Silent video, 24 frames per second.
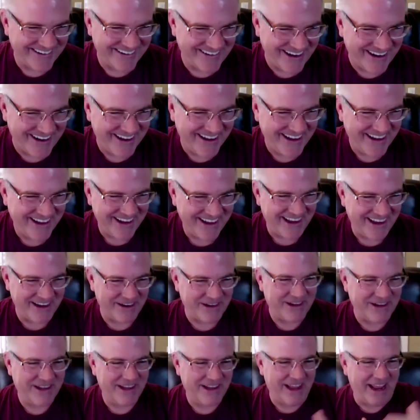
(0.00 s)
right?
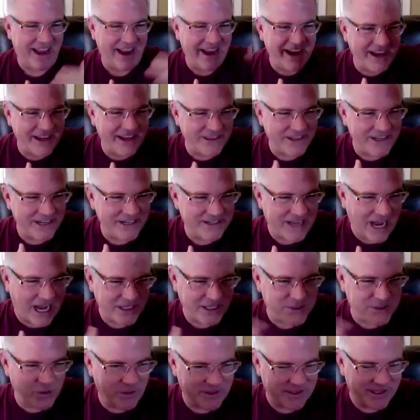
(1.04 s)
And, and the income,
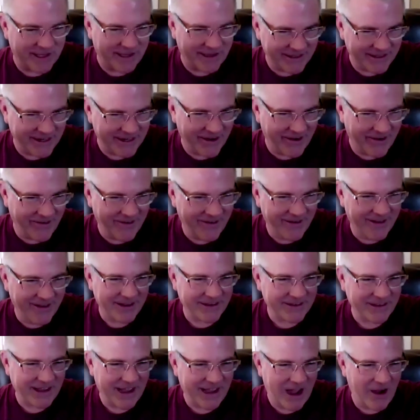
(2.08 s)
so, you know,
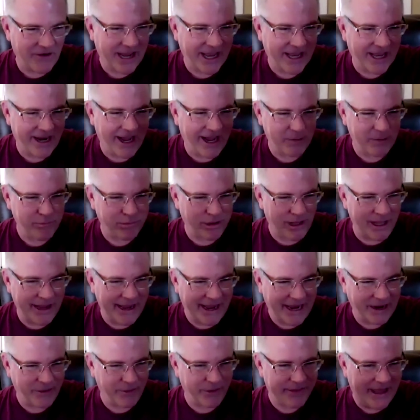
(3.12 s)
how can I
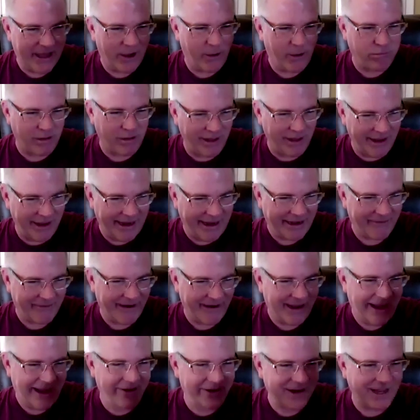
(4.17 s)
blank without blank,
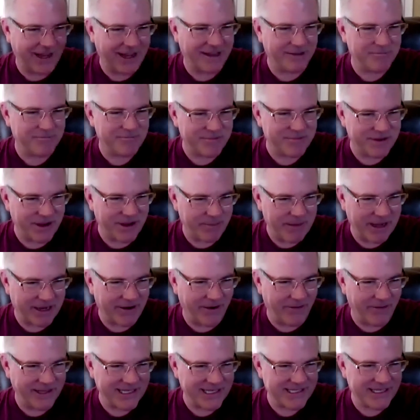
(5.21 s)
right? How can I, you know, make
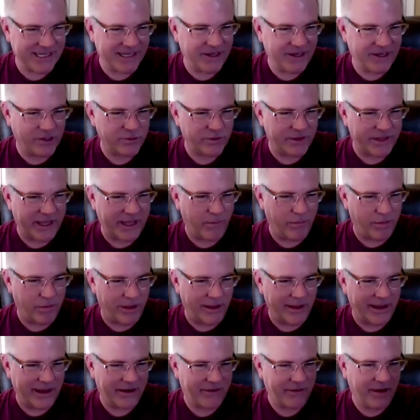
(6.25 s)
all these sales without
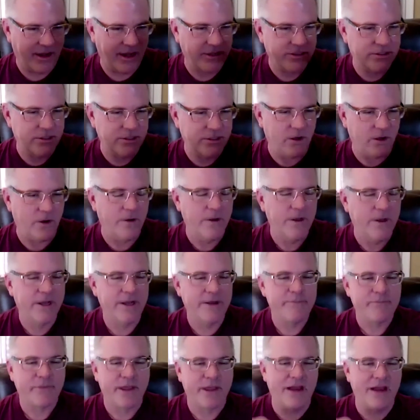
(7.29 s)
blank, right? So
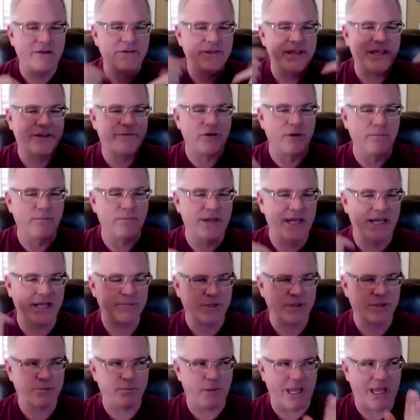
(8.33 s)
everything for me, it's
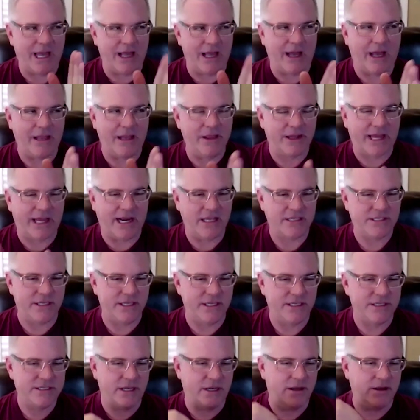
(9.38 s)
supposed to be, I look at it as,
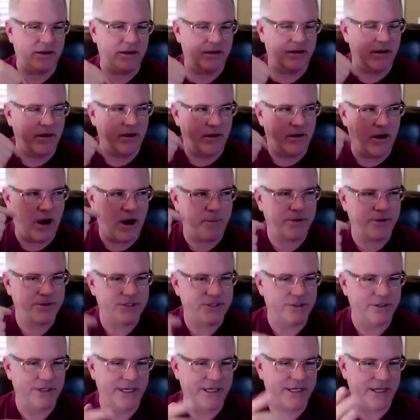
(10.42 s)
is a
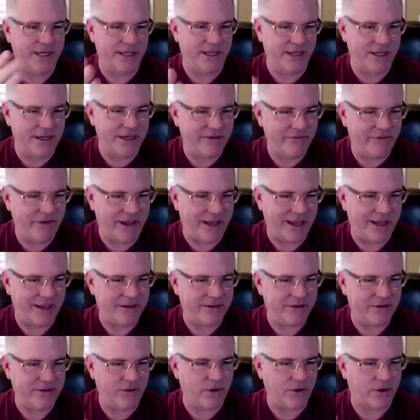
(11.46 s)
opportunity to
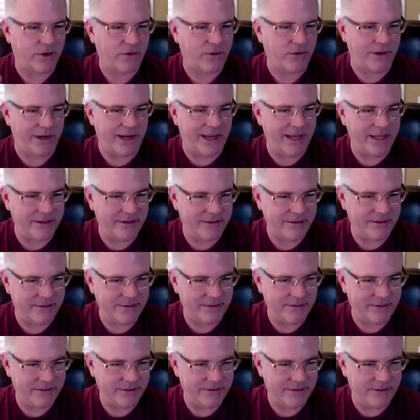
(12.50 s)
innovate or create
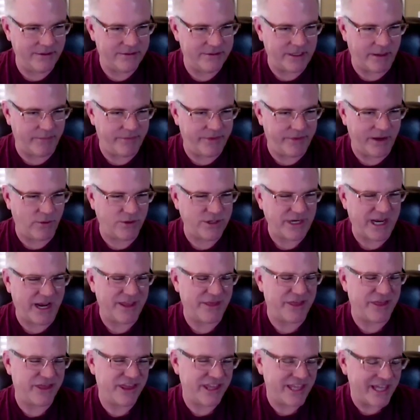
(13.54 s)
something, which I
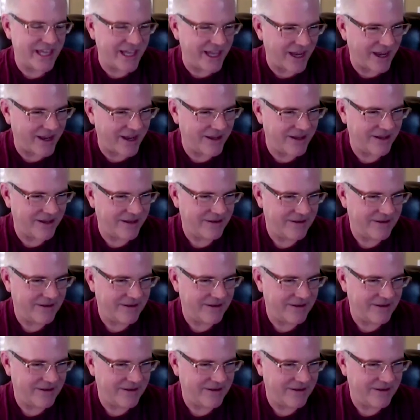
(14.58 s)
think,